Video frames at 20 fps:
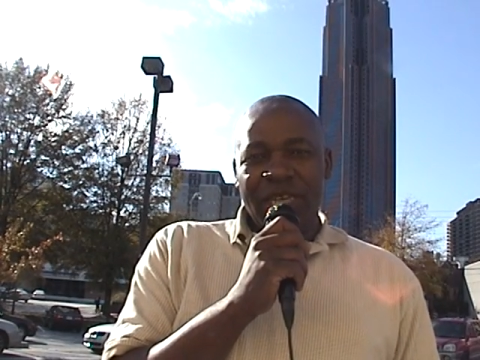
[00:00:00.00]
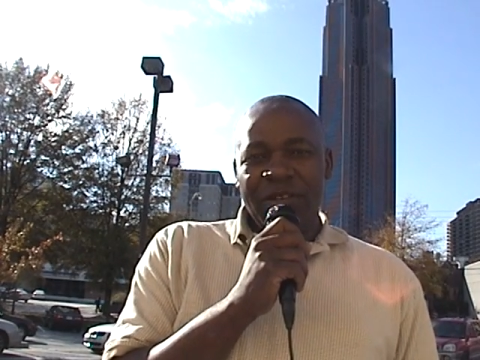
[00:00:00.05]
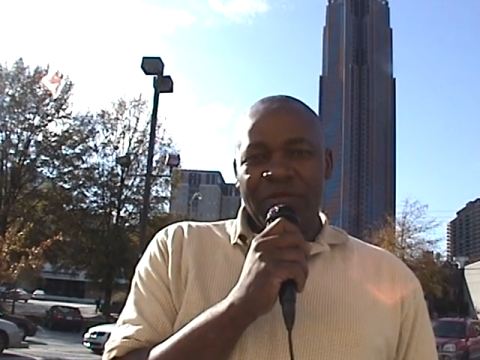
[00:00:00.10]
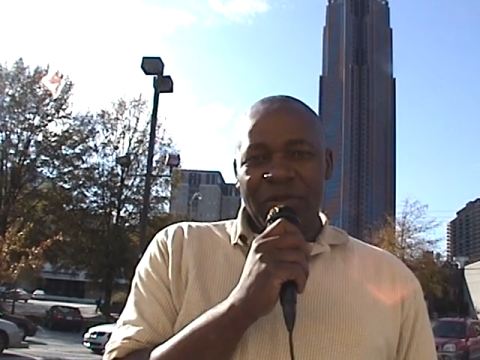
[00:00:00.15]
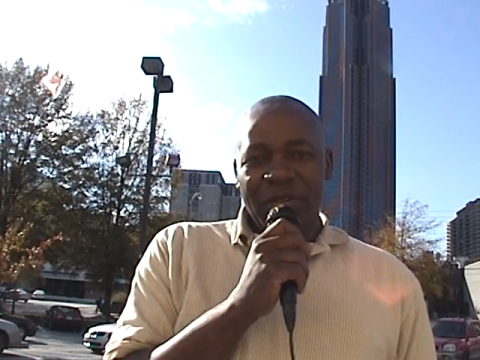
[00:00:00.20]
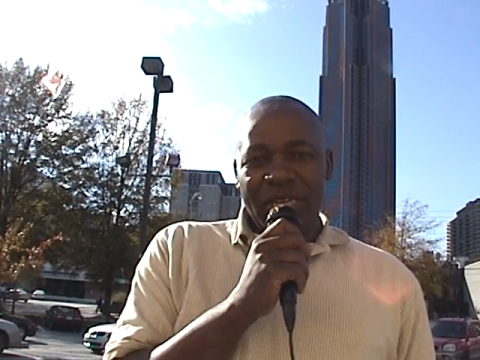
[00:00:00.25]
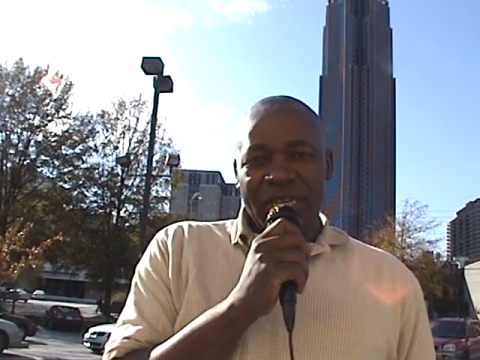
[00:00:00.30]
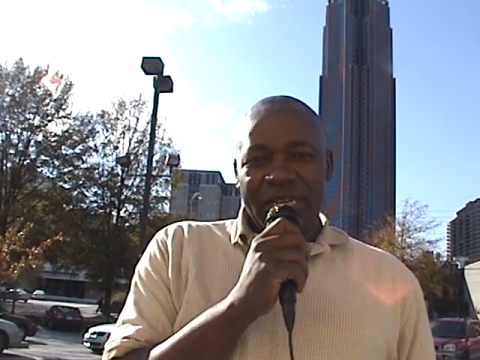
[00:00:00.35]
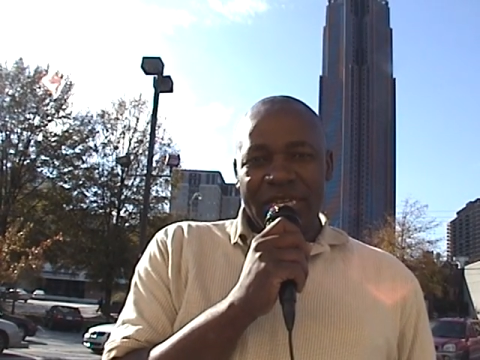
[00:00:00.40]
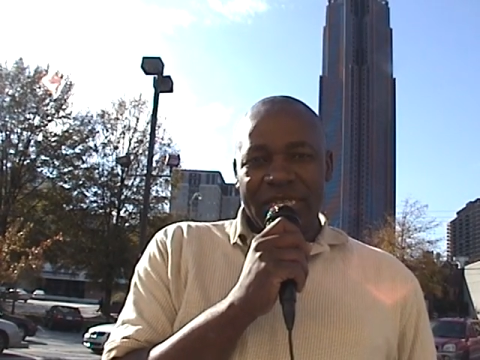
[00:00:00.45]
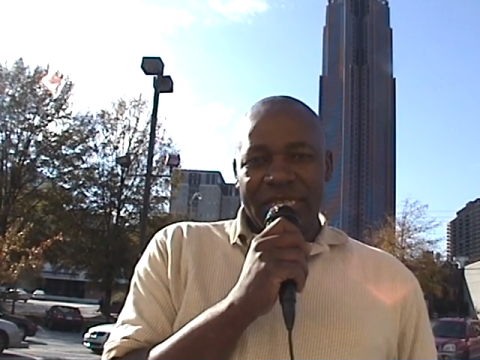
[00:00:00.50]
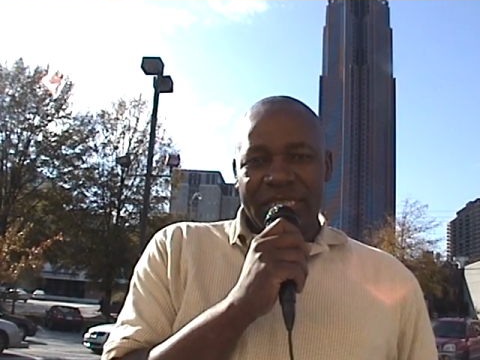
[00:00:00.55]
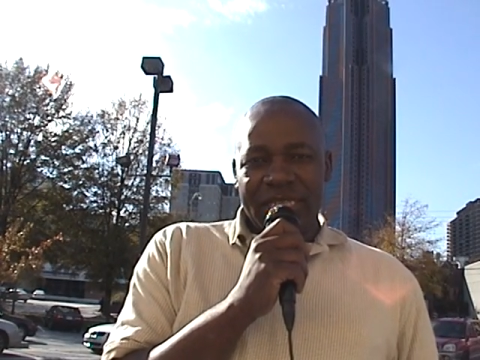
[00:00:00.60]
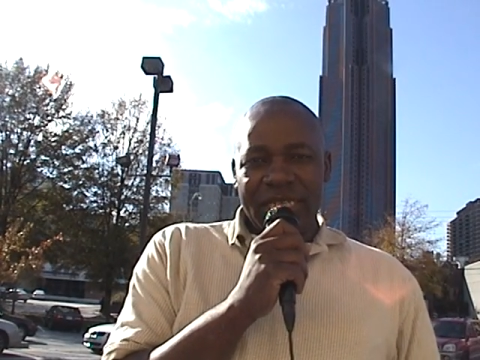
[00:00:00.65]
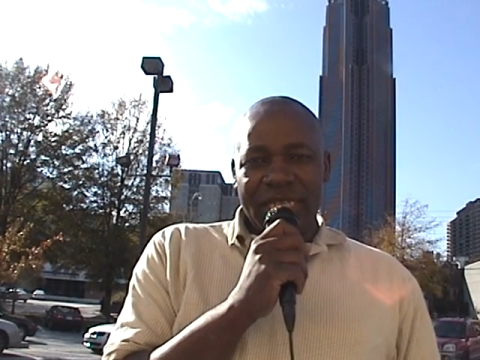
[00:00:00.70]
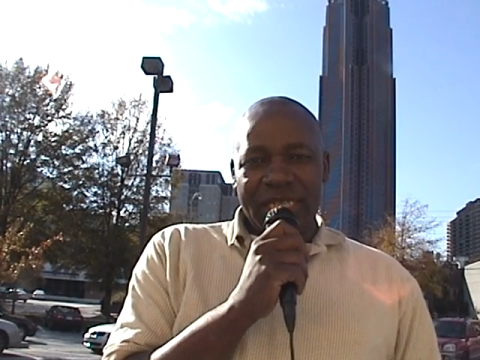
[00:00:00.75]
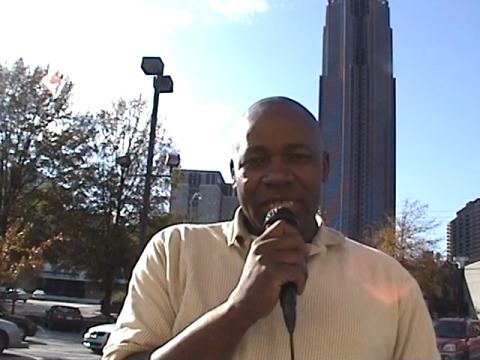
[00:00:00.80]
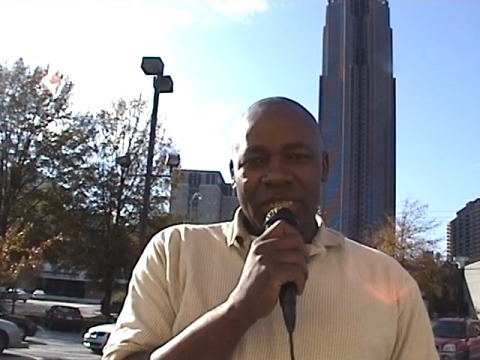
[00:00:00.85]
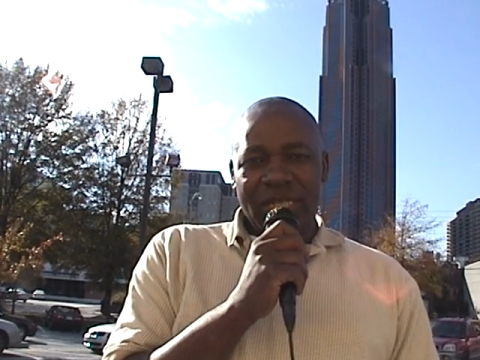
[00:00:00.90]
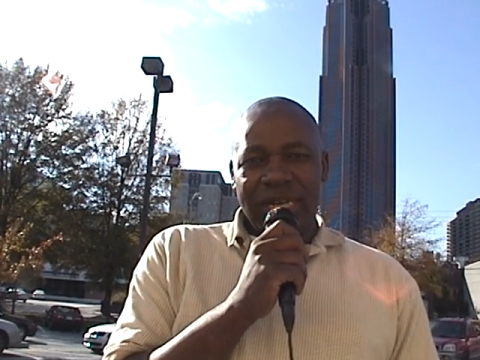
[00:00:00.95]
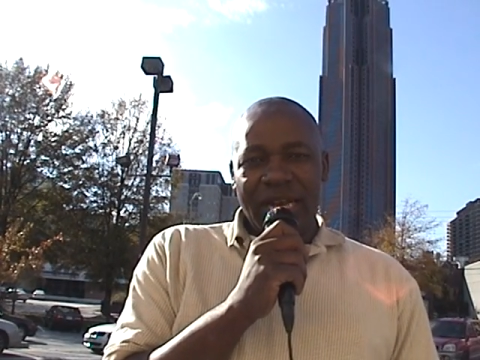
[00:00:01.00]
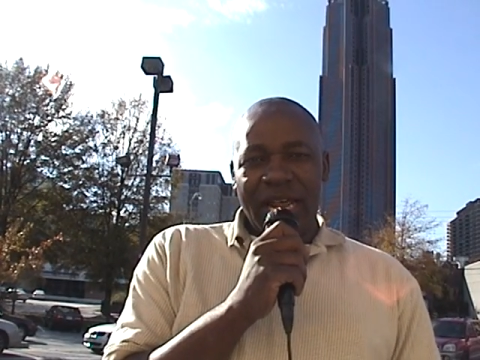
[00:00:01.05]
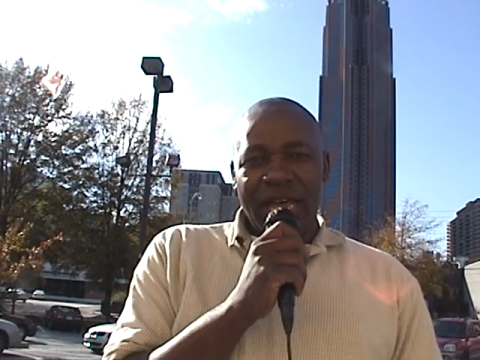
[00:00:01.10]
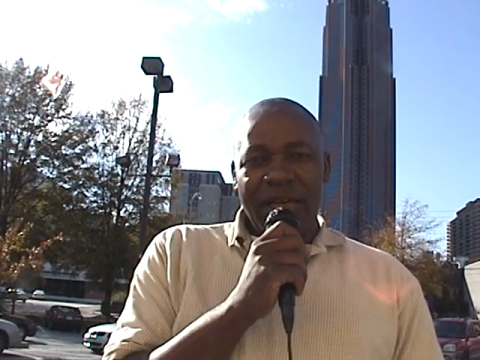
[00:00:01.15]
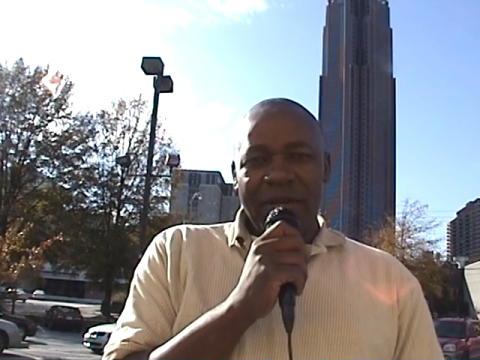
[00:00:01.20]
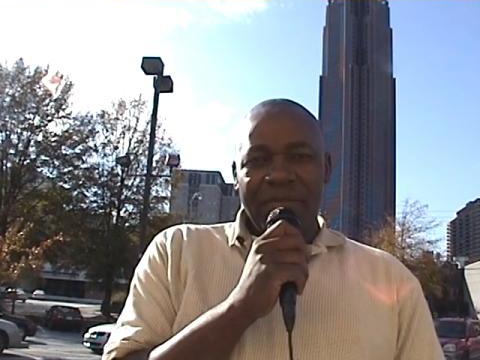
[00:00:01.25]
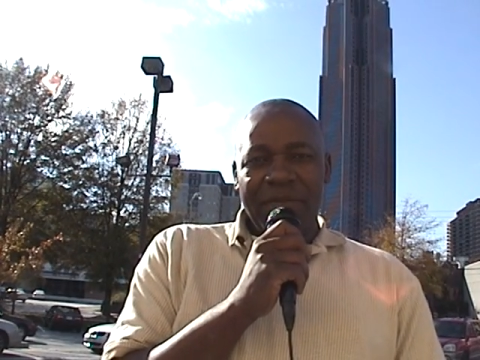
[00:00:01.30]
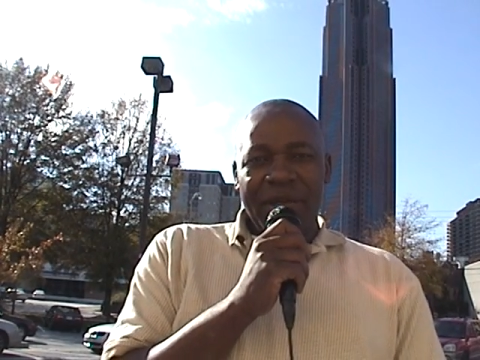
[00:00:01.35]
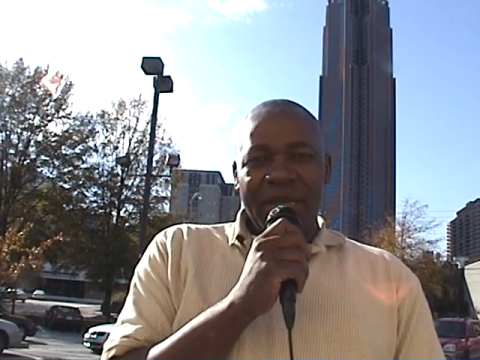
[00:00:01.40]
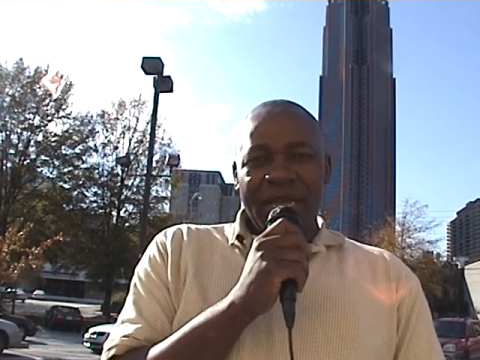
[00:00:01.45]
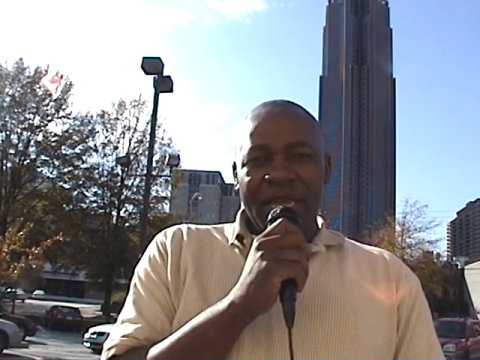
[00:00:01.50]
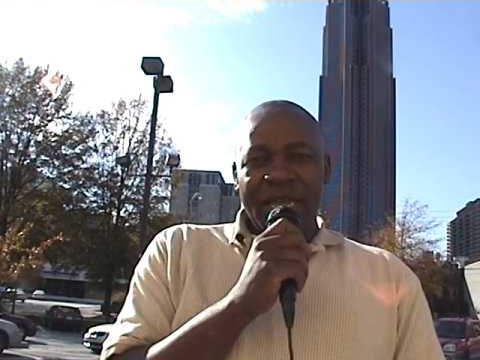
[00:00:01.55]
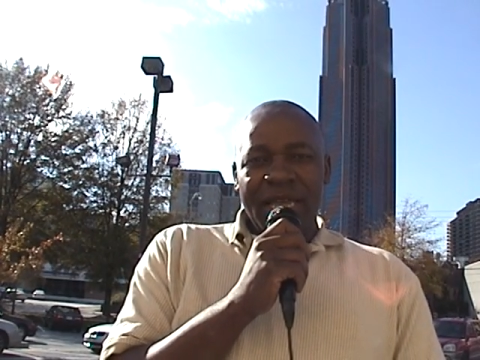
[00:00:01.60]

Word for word: biggest uh, slum